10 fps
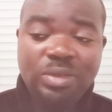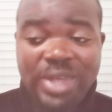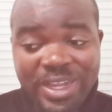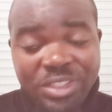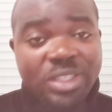
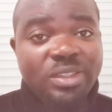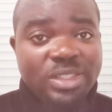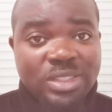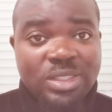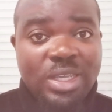
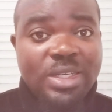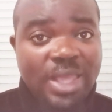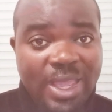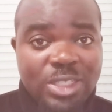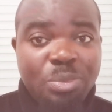Nigerians in
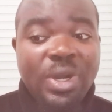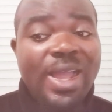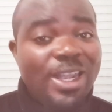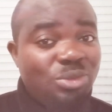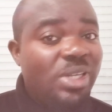the
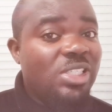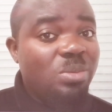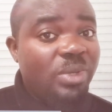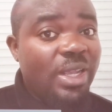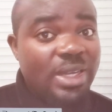diaspora actually
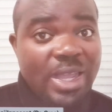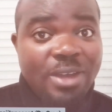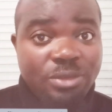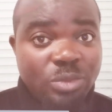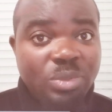spread
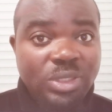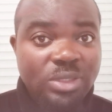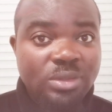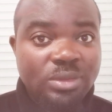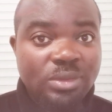Afrobeat.